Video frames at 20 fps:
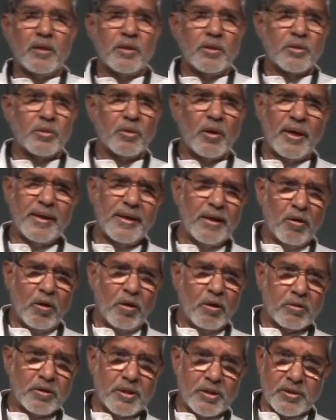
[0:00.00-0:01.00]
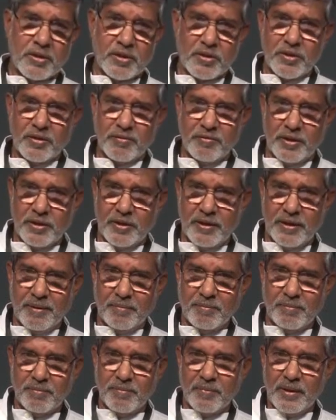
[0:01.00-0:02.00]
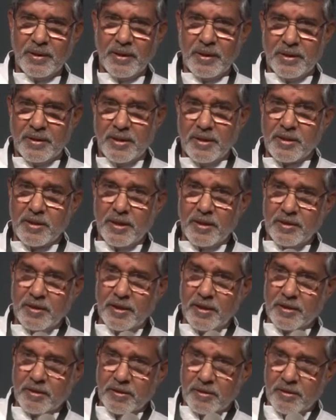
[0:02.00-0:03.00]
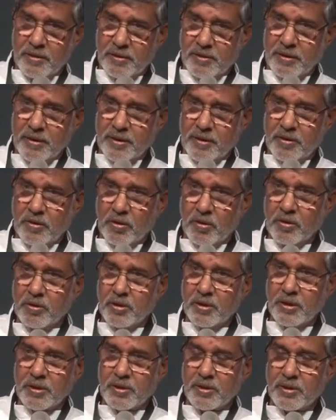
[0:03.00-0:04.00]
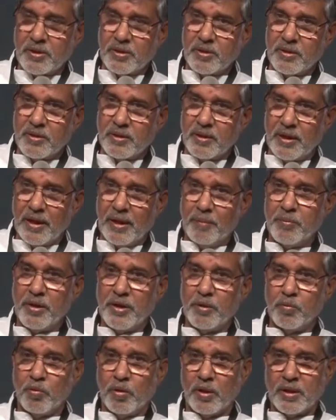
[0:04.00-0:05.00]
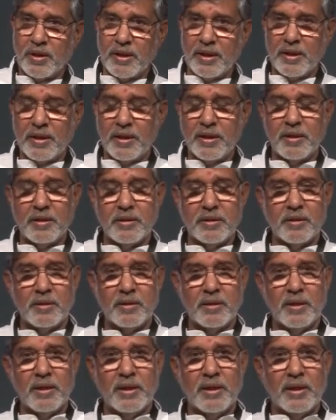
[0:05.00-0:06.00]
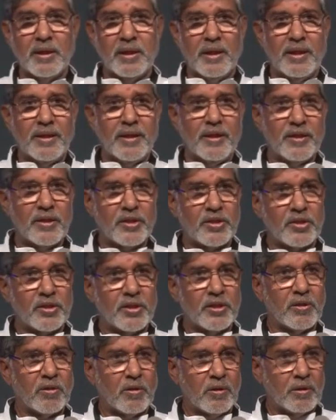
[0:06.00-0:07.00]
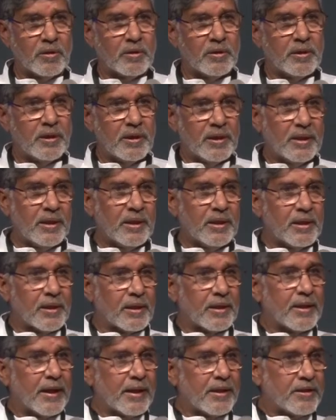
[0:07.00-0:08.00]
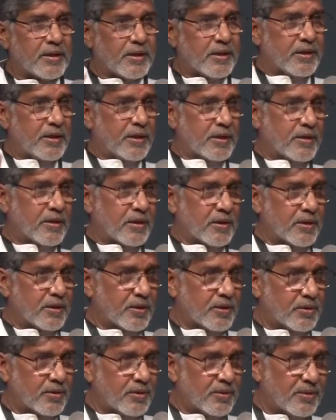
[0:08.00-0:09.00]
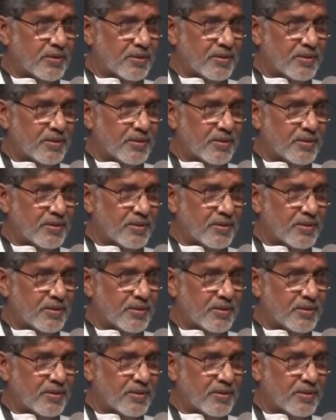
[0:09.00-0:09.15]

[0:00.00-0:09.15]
So I had a long discussion with them. They said that their daughters have been working in an industry called Great India Circus.